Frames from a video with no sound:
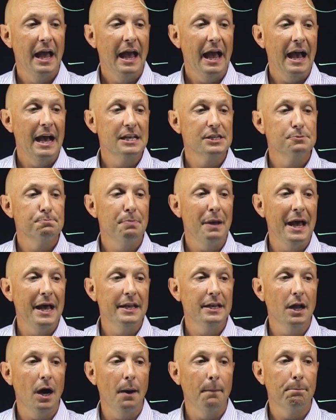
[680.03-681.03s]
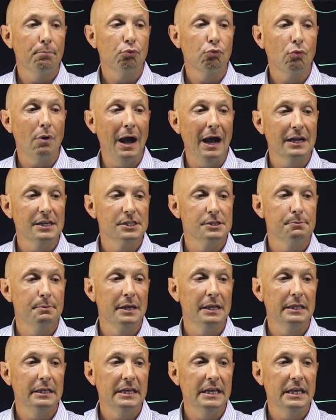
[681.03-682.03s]
has been
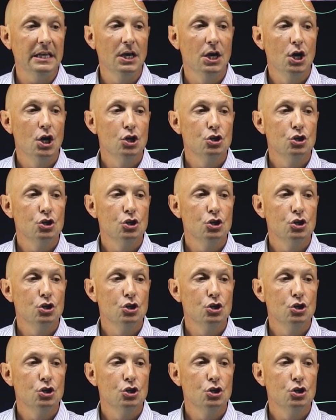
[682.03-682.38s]
approximately